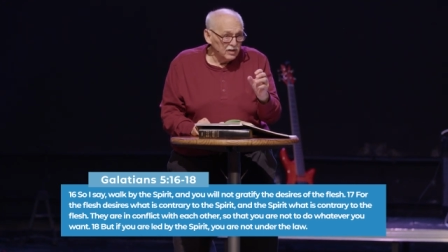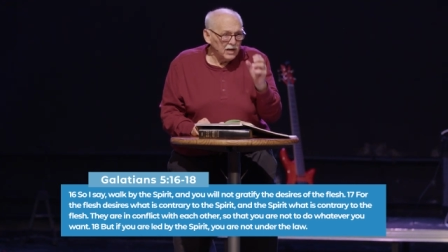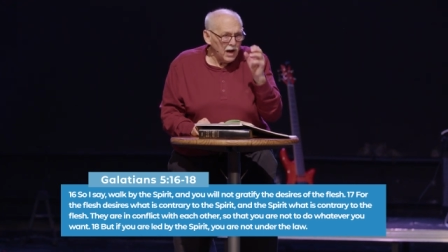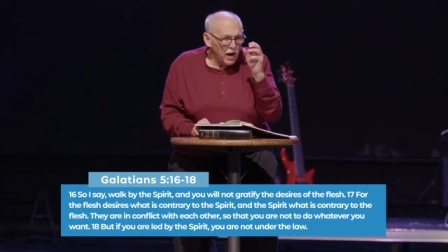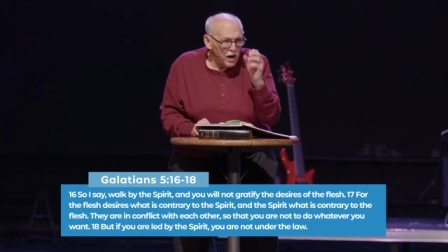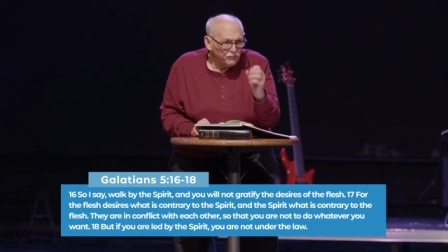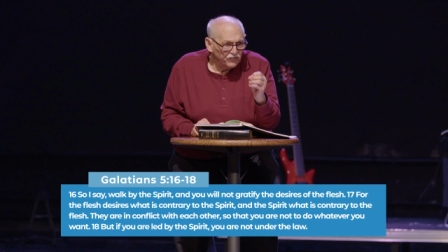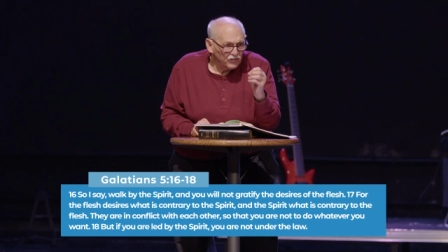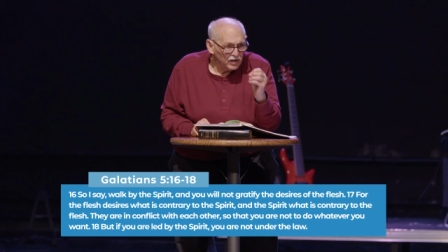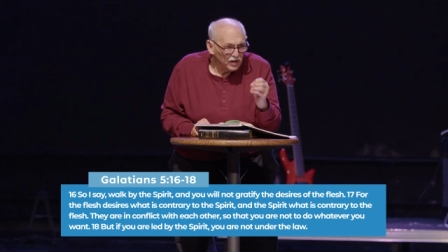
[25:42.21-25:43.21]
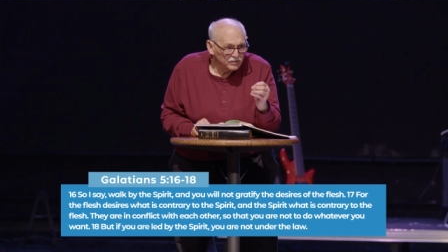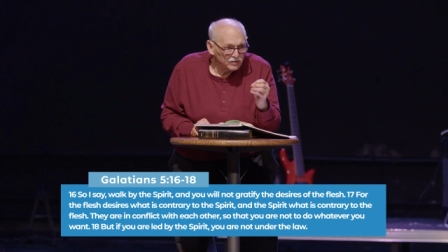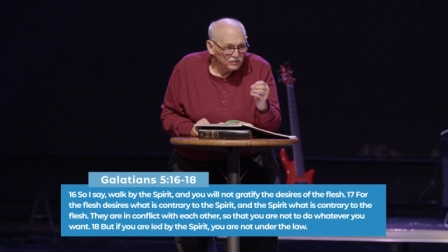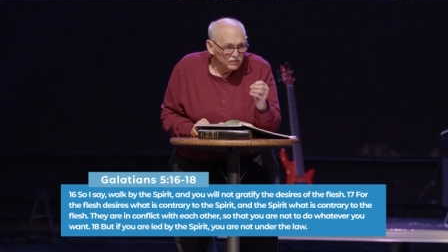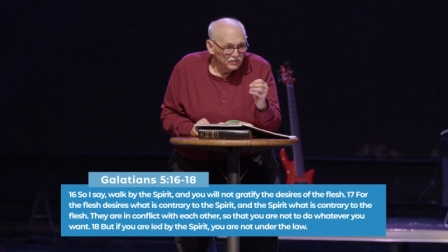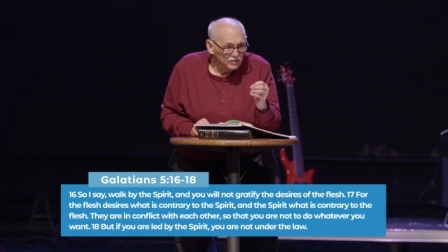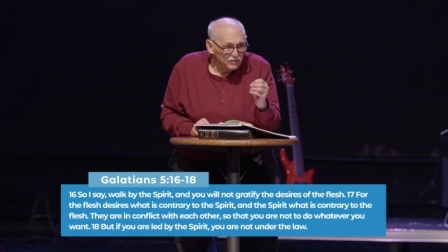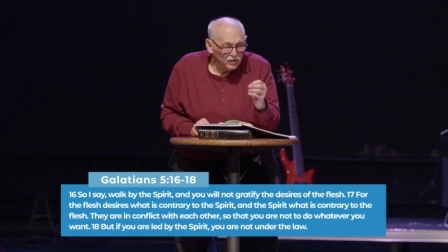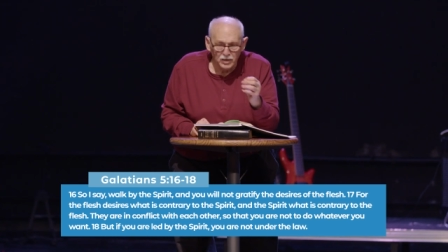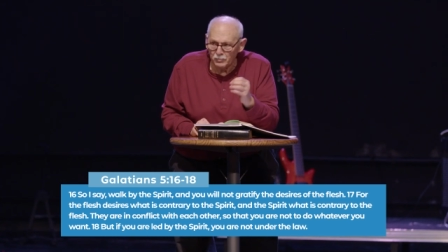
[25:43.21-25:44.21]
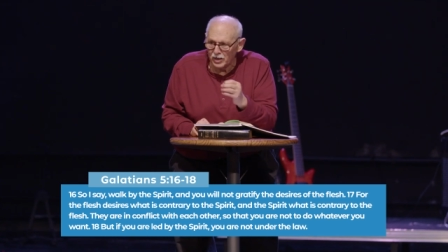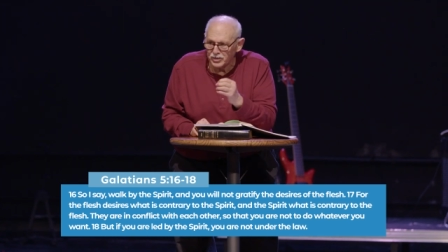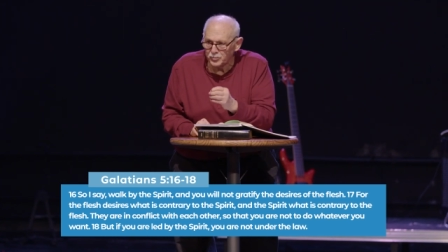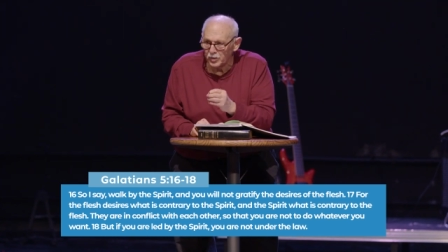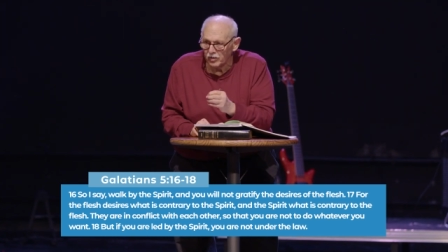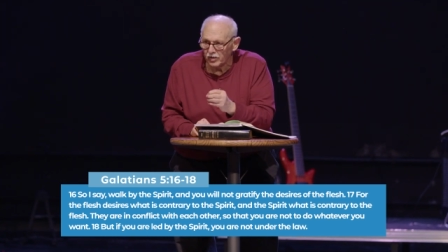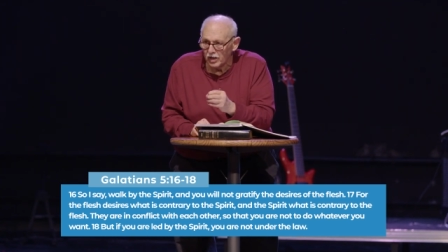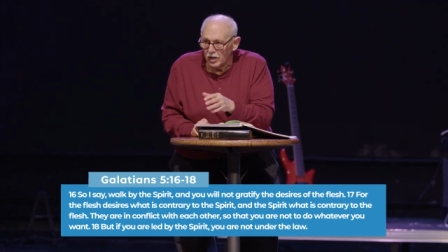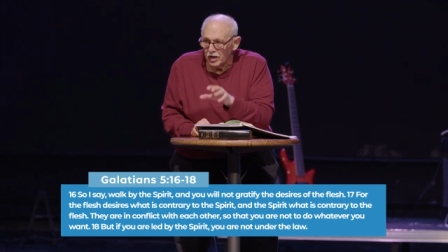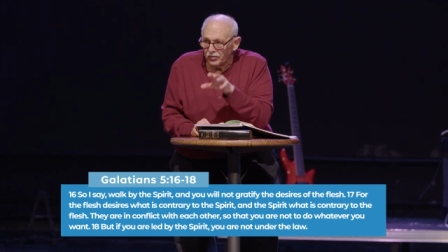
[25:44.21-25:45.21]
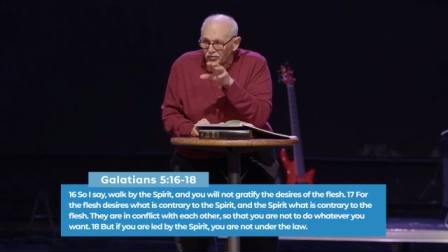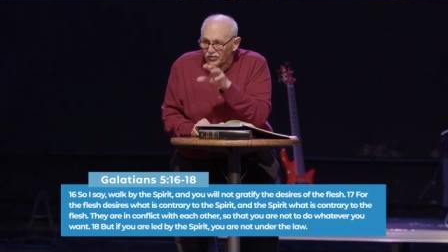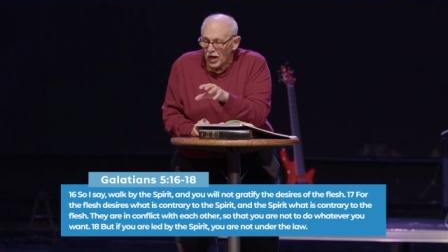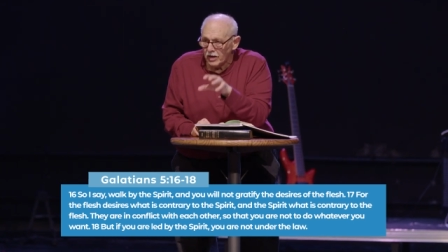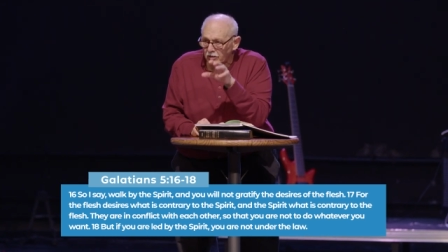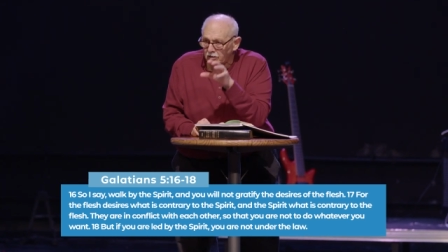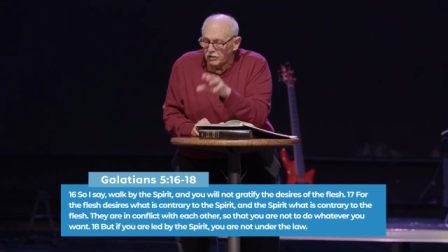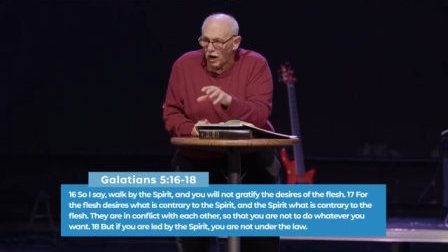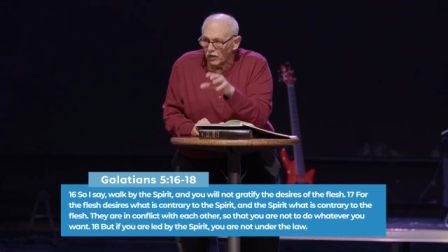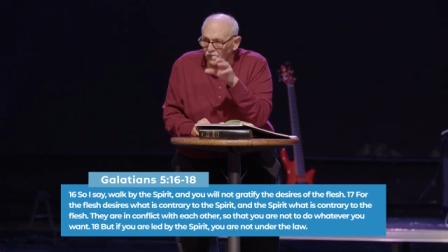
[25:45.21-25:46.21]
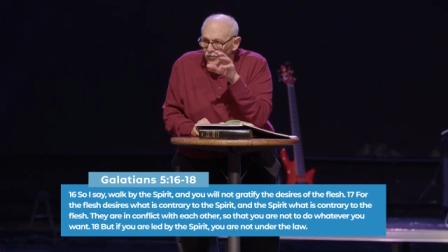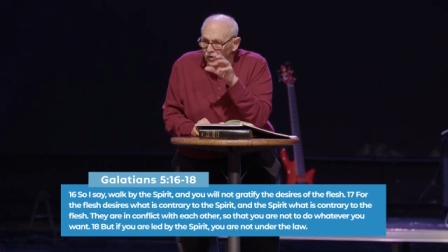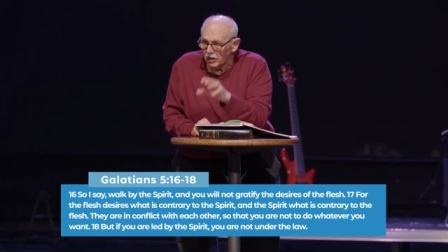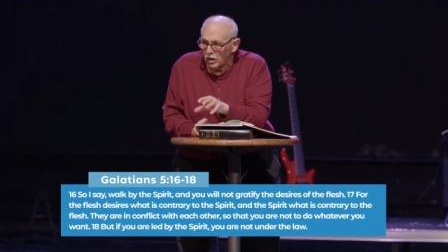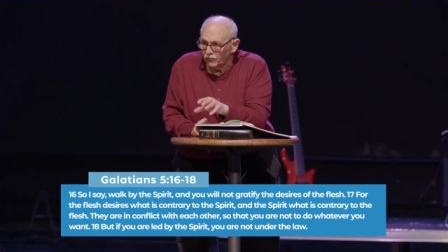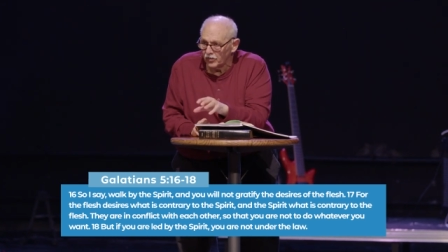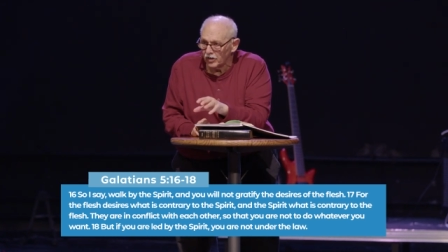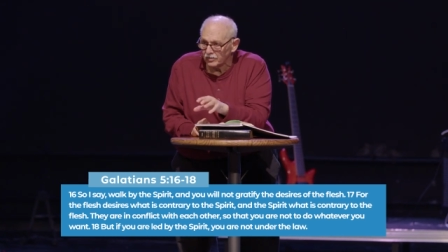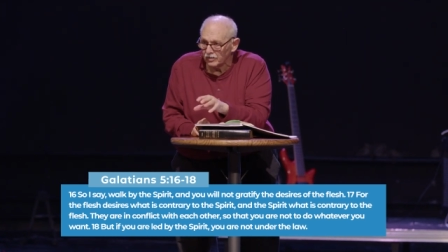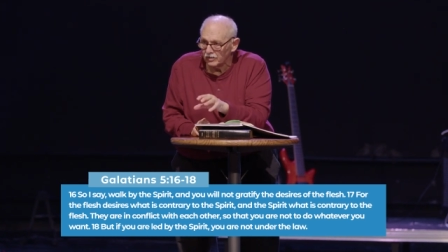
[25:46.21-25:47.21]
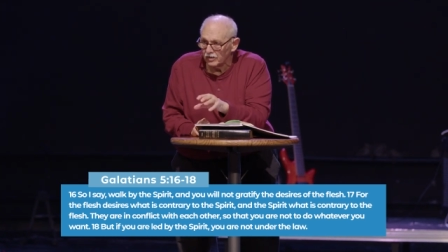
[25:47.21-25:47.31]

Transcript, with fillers: Conflict in my spirit. Thank God for the conflict.